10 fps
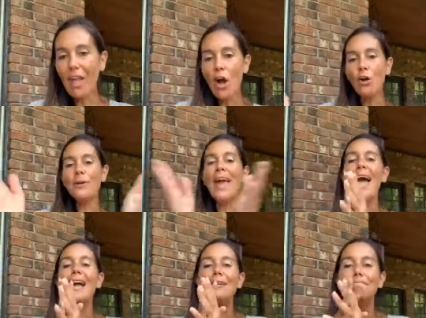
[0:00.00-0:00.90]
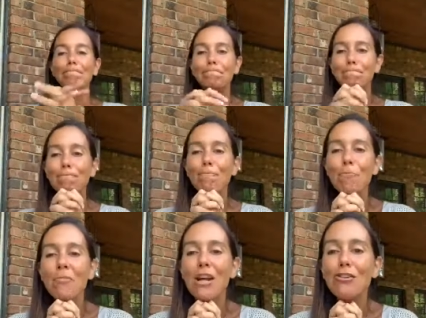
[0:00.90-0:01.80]
okay.
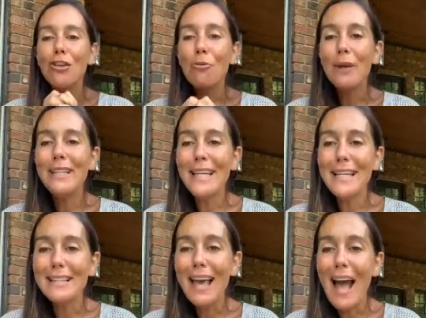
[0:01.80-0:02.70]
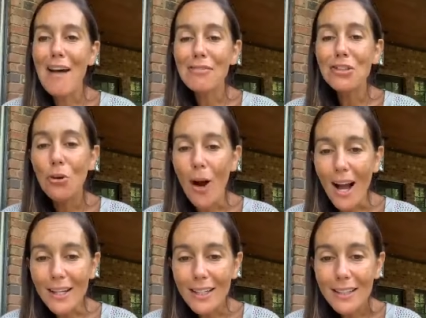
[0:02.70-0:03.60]
So we need to have a
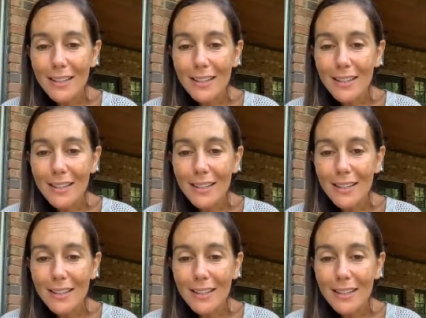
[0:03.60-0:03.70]
talk